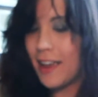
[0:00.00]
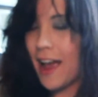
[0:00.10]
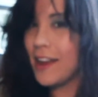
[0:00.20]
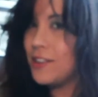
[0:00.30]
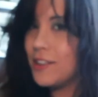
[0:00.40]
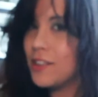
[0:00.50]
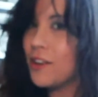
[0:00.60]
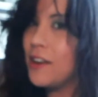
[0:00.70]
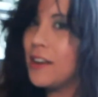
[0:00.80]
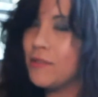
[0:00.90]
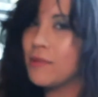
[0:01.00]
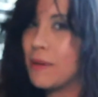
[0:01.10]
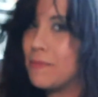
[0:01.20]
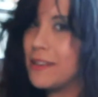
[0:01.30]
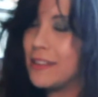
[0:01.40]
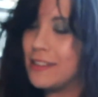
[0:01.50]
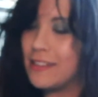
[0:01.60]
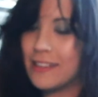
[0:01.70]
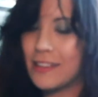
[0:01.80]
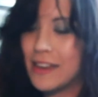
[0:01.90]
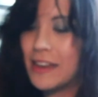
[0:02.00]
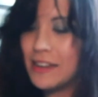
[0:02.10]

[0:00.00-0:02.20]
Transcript: I just thought it was my business